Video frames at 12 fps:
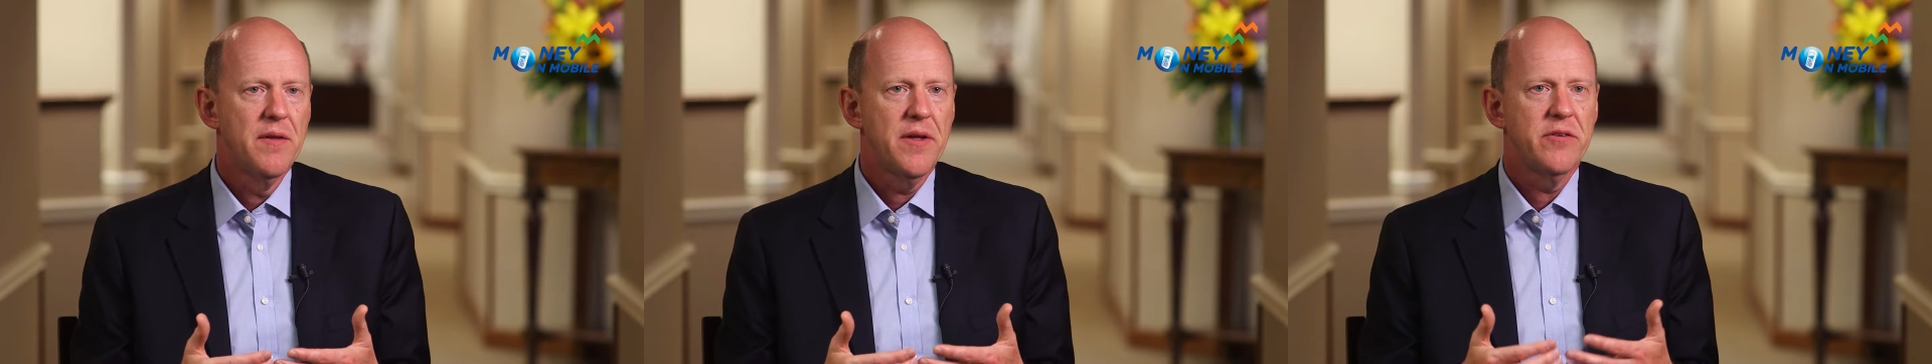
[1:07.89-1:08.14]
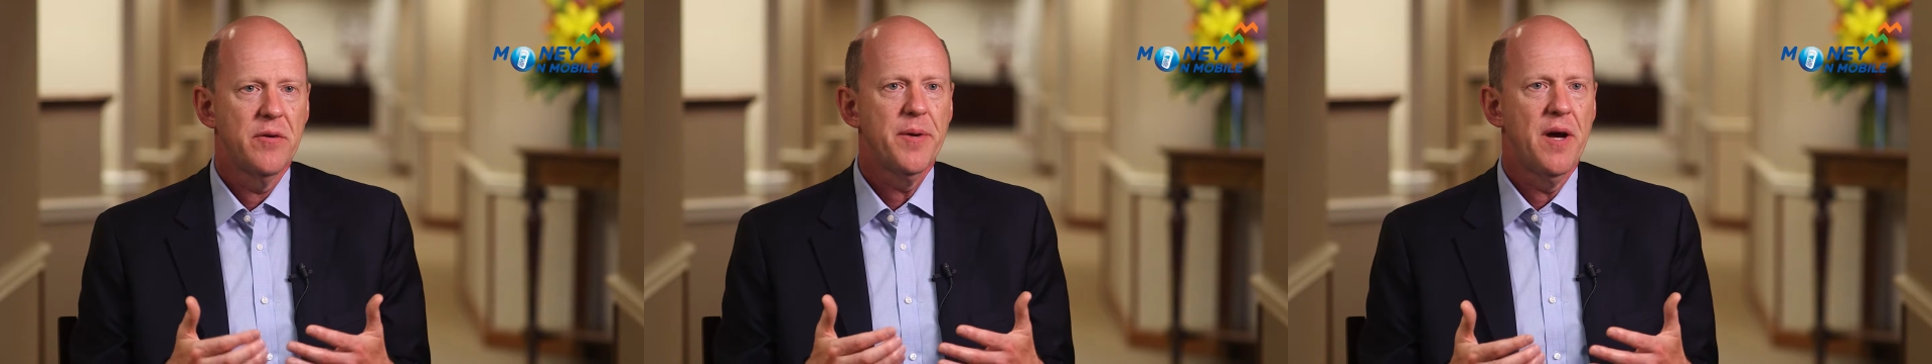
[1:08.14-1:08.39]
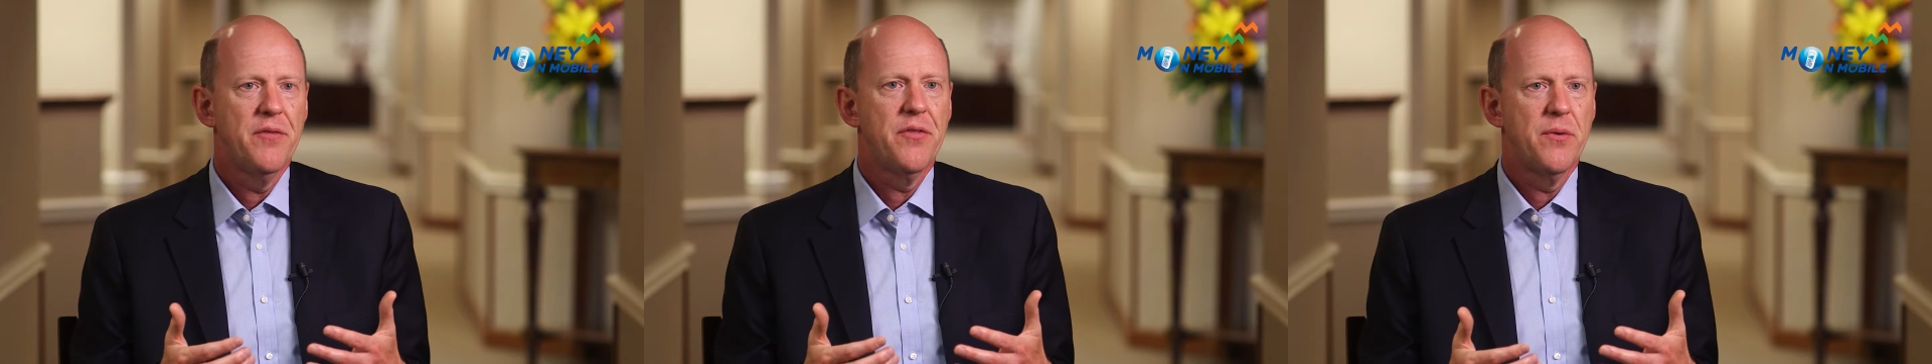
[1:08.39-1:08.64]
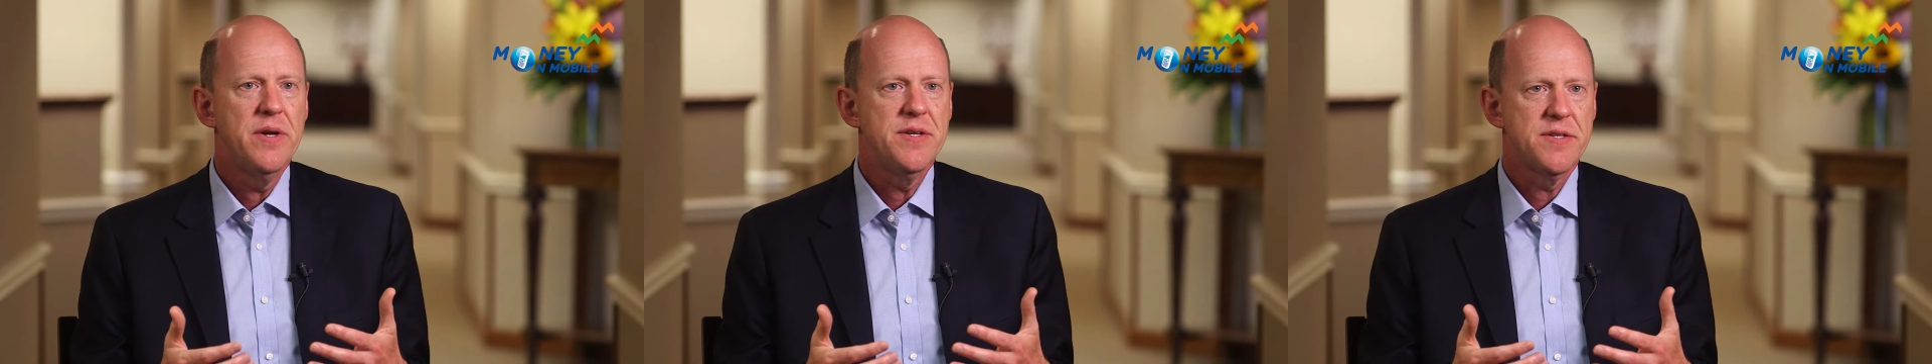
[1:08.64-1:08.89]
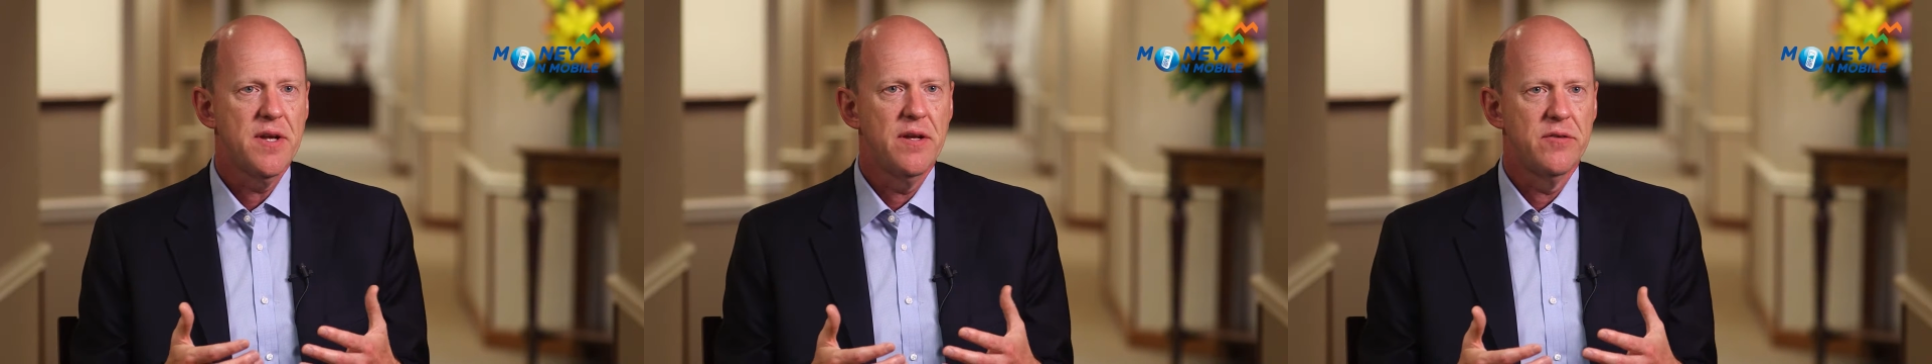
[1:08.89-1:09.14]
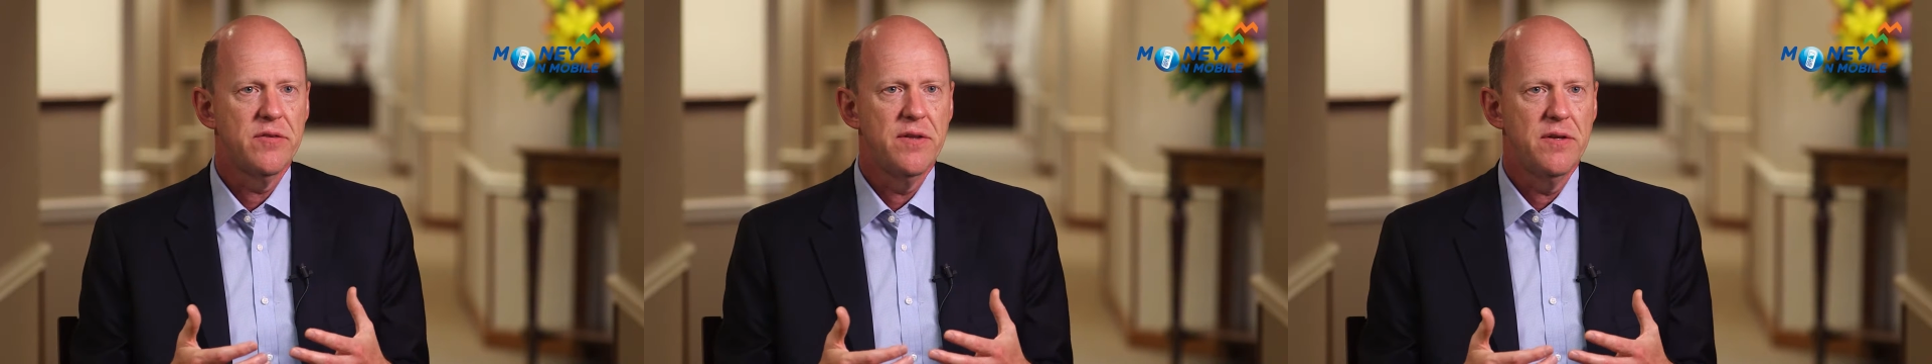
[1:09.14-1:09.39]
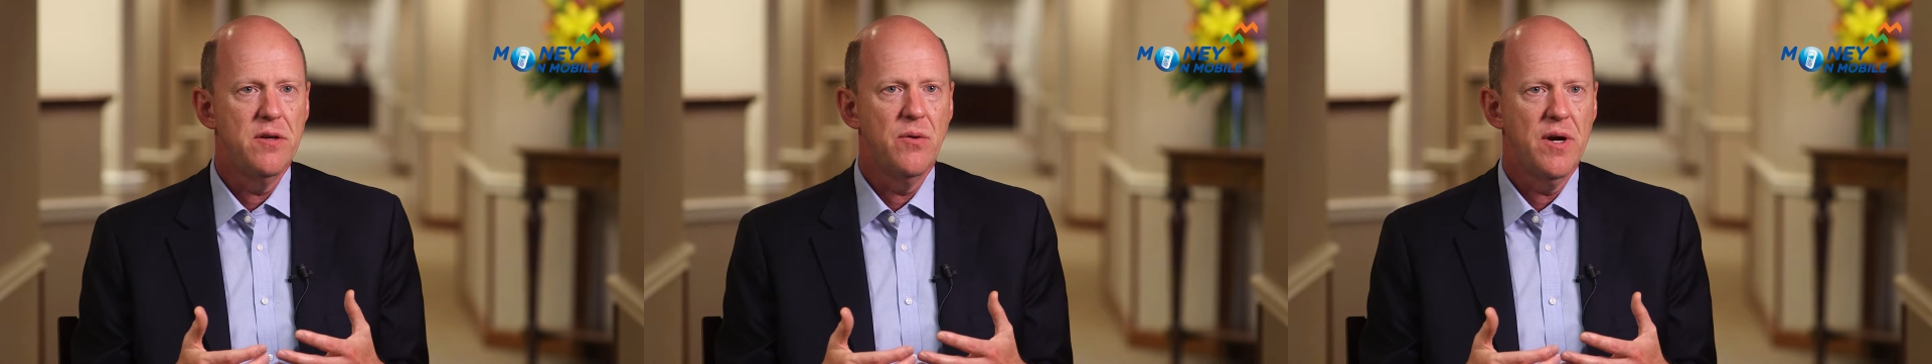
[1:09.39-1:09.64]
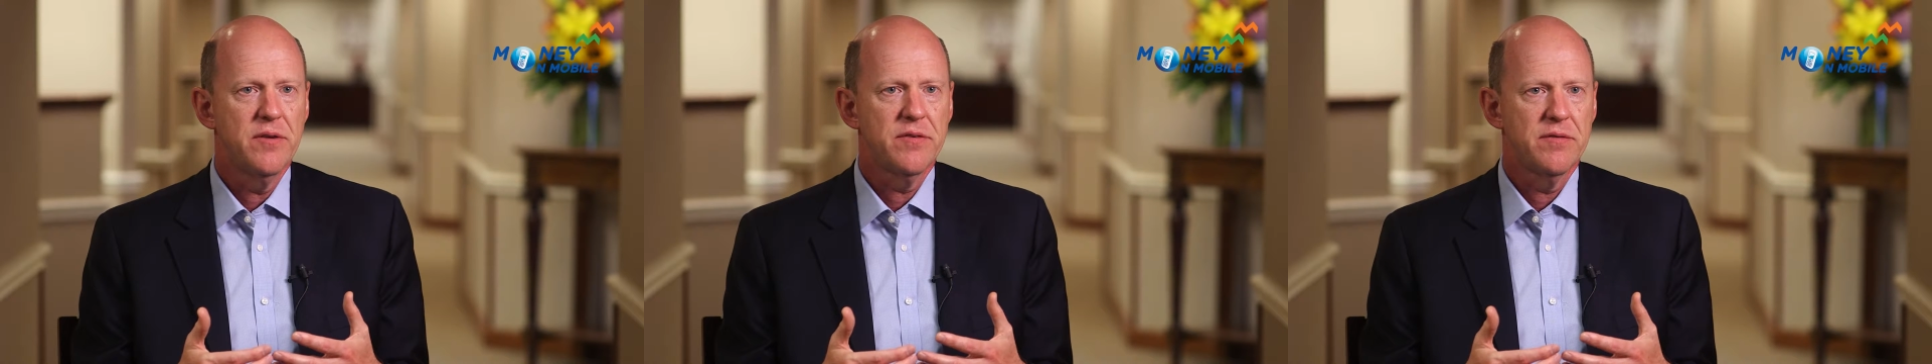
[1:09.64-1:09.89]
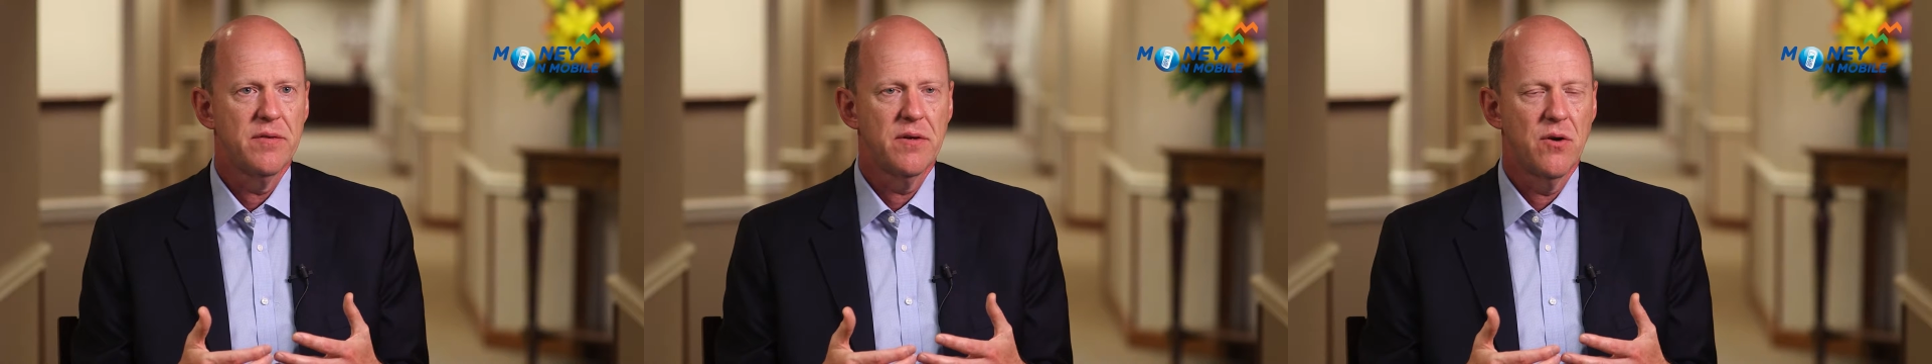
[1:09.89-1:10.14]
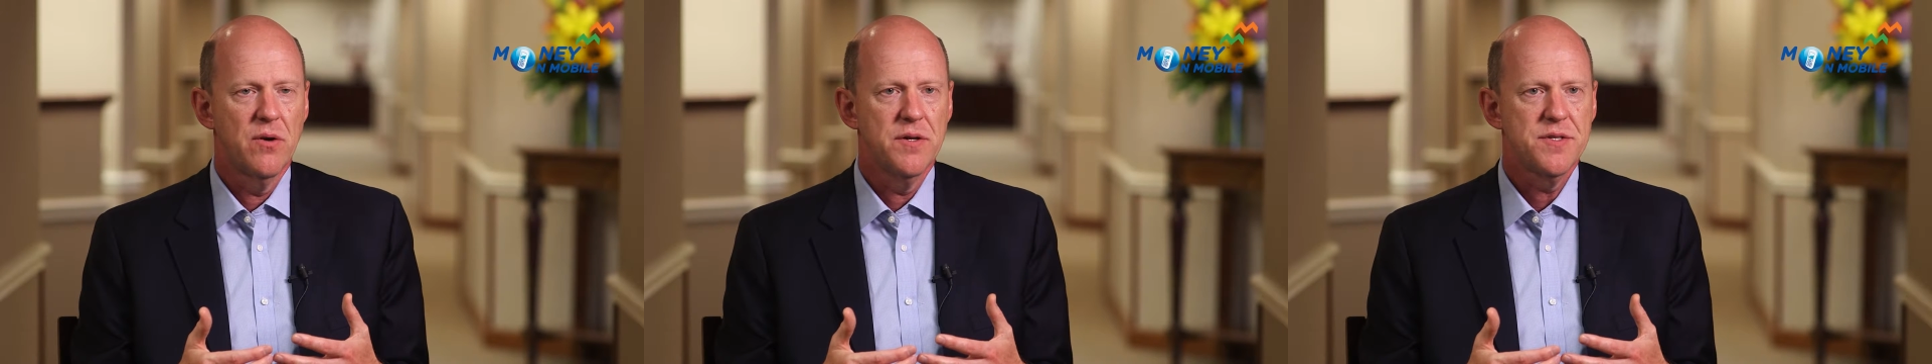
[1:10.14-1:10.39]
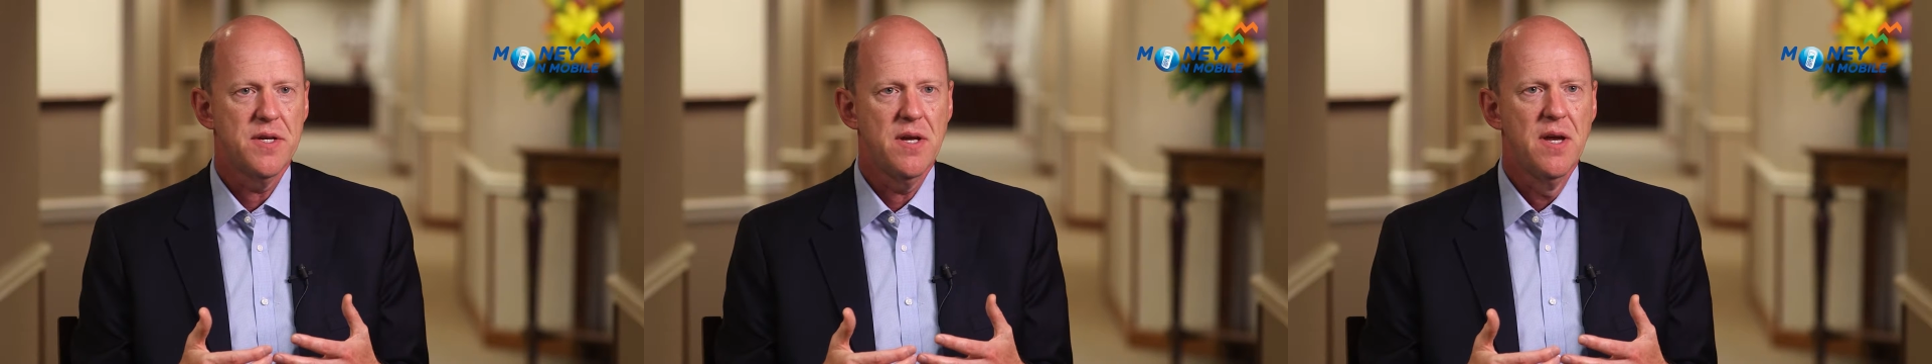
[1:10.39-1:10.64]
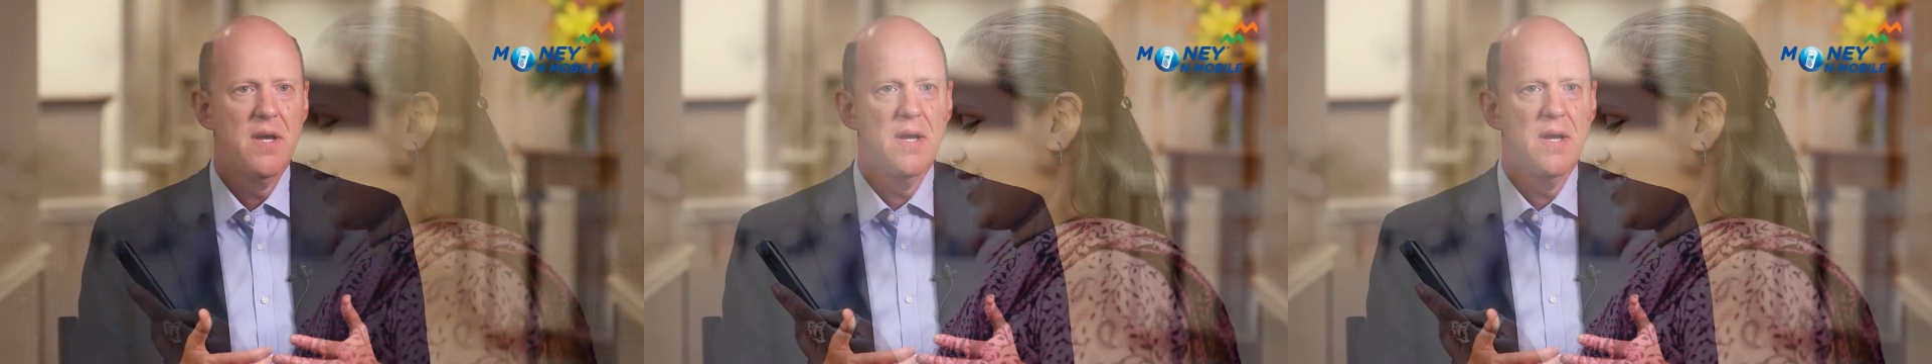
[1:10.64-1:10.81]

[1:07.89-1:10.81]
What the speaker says: That's about 3 cents in US currency.